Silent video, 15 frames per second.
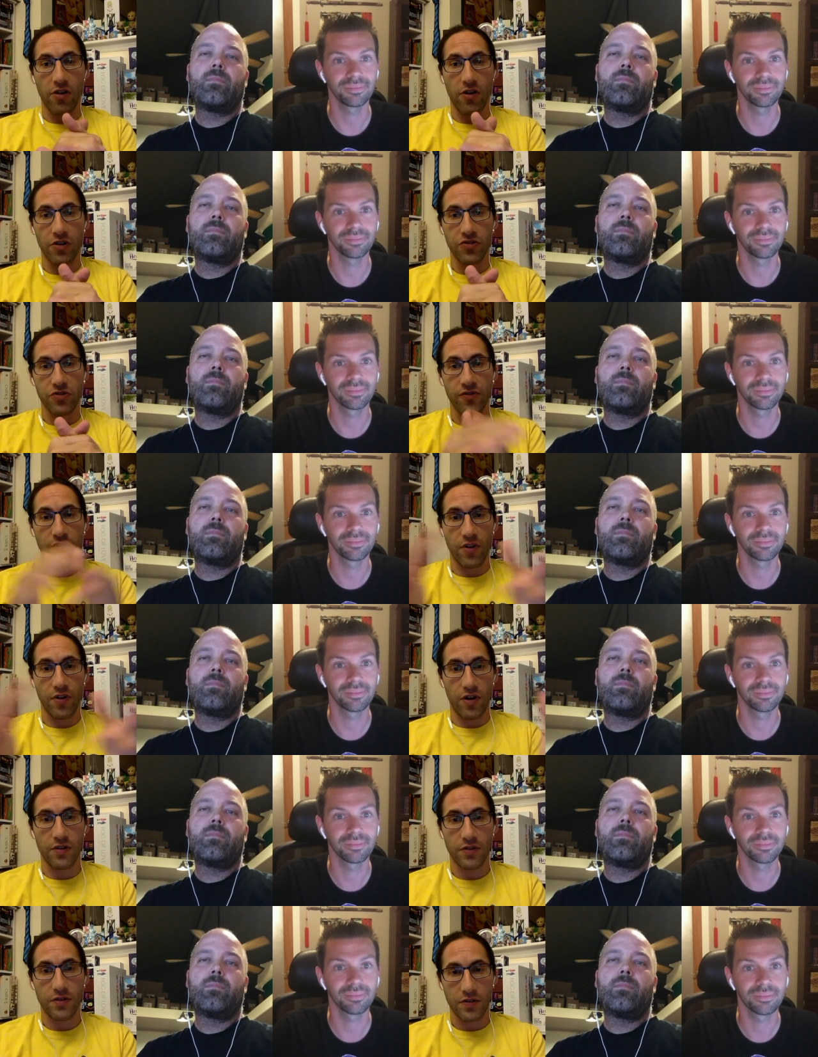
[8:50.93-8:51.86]
Speaker 1: large
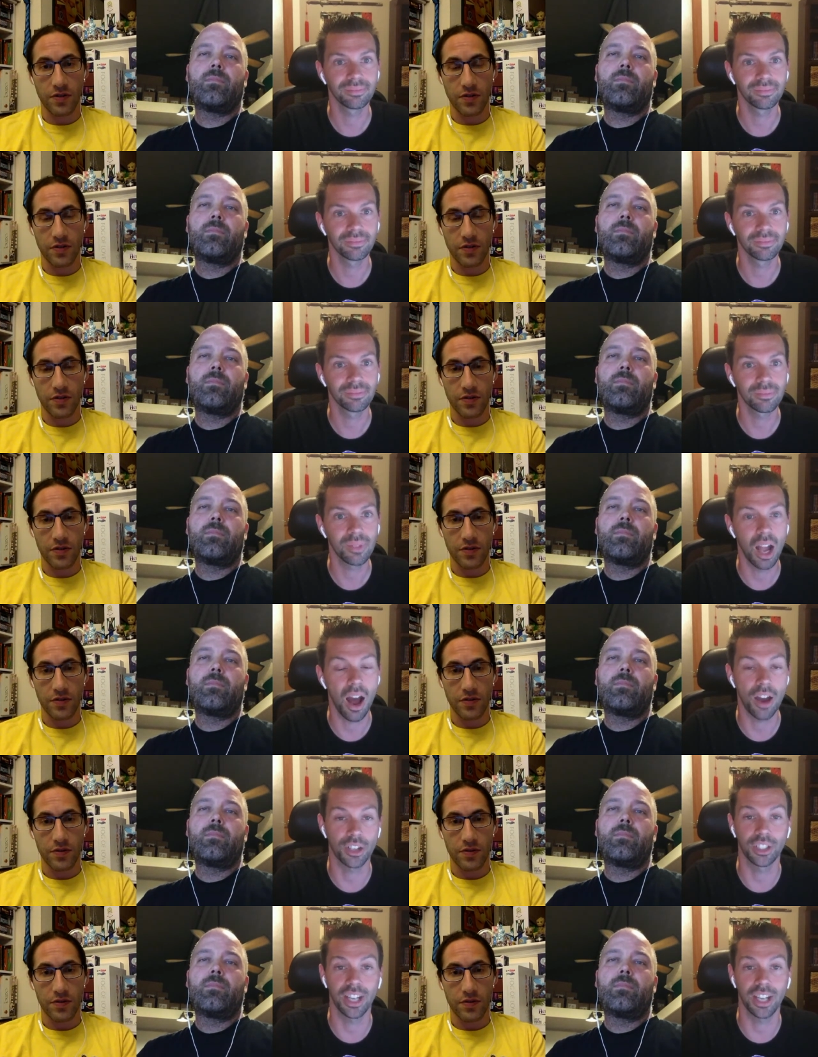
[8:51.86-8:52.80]
overall?
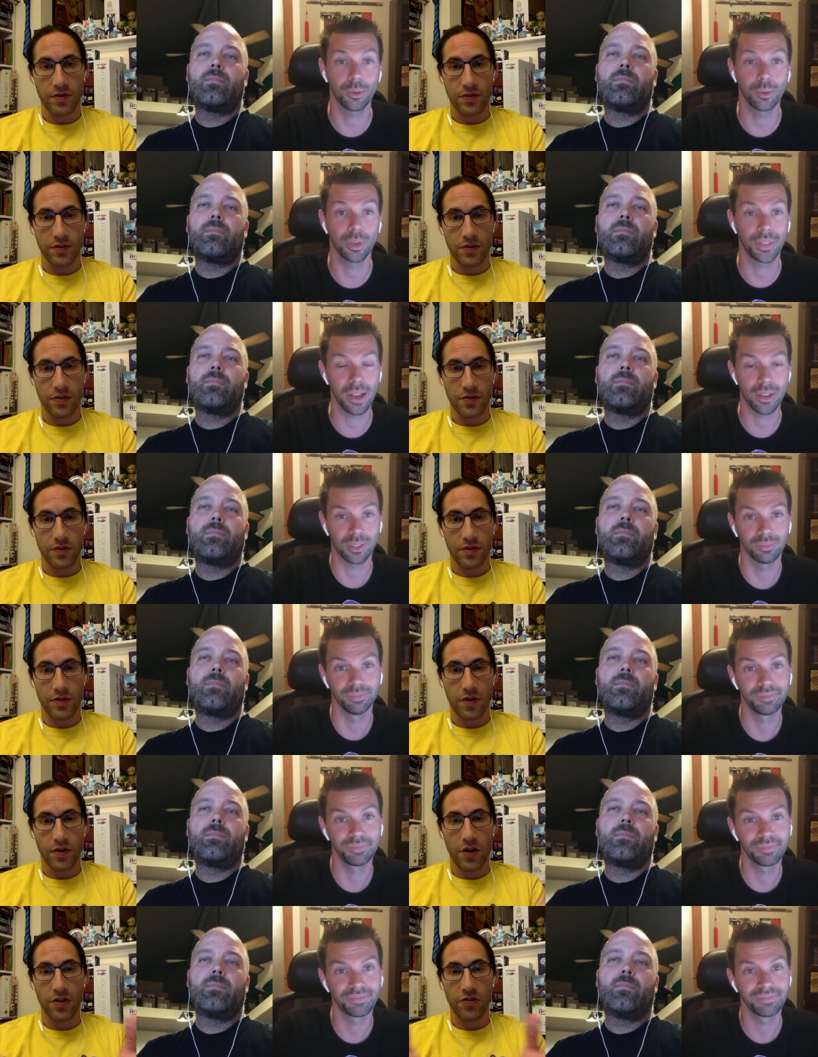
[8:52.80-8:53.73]

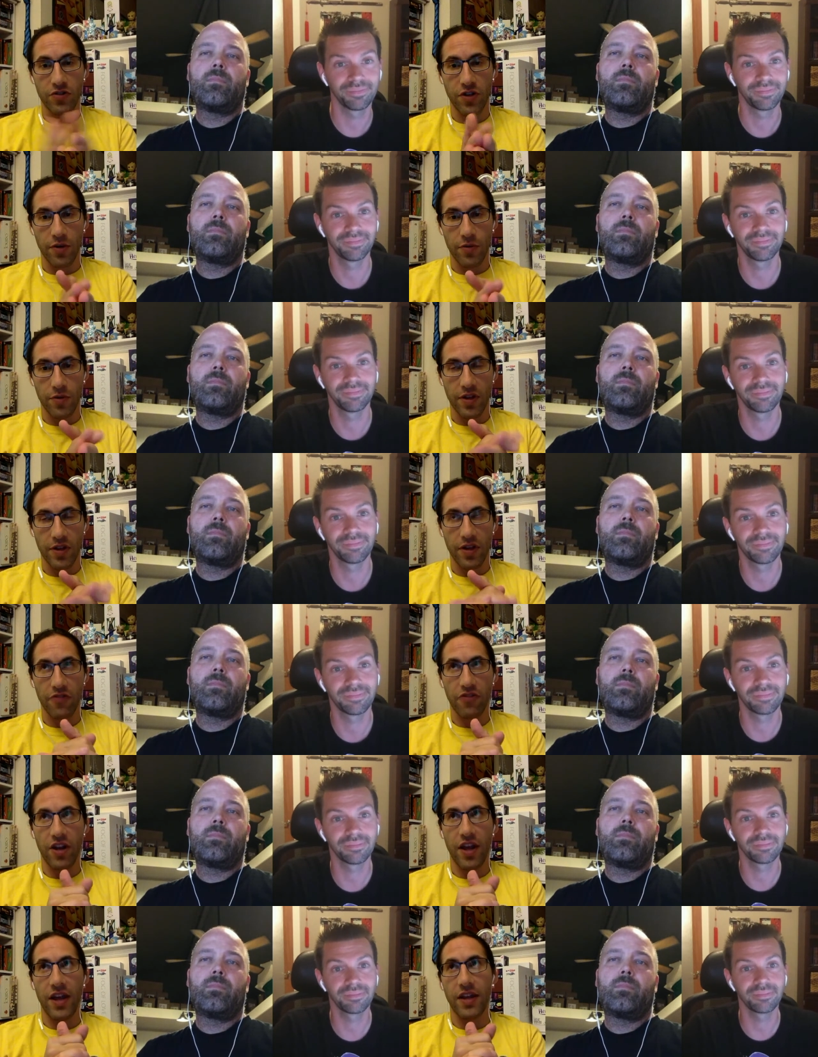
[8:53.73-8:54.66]
181,000. 181,000.